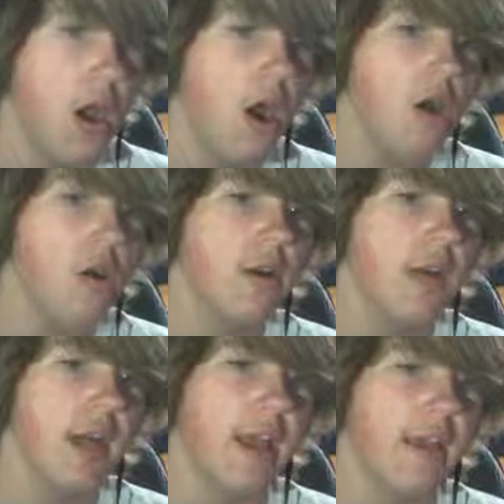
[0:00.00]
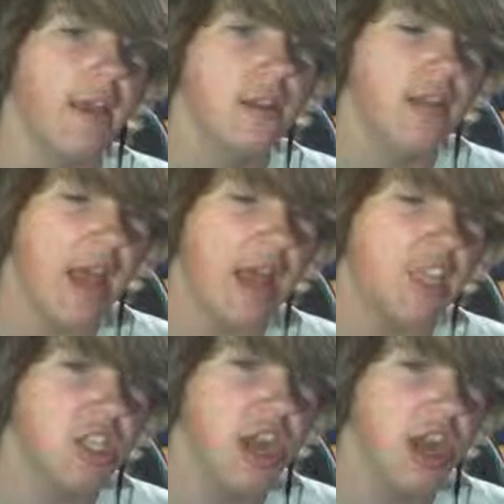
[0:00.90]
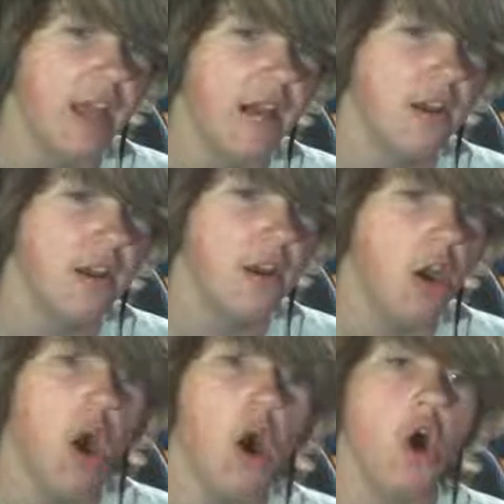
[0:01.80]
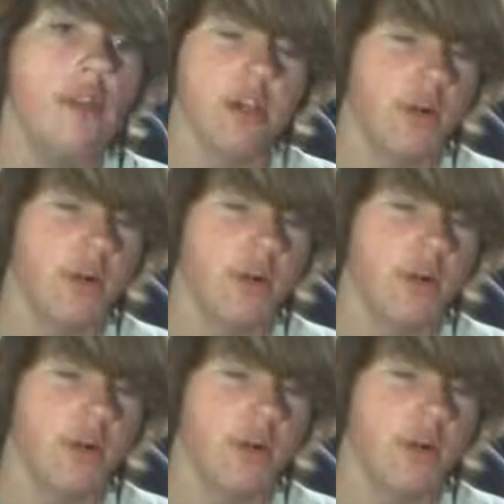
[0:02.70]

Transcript: Oh, okay. Today I shine. Oh, and the